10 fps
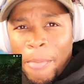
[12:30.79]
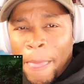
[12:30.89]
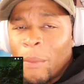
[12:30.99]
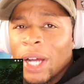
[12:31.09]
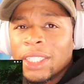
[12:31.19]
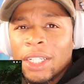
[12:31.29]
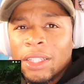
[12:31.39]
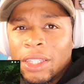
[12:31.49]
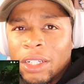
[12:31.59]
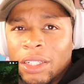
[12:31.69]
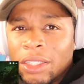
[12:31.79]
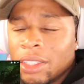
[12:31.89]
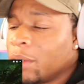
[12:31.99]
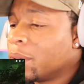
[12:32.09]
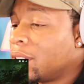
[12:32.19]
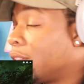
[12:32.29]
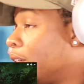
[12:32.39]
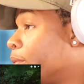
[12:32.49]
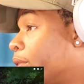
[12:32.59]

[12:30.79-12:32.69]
I watched it in theaters. It was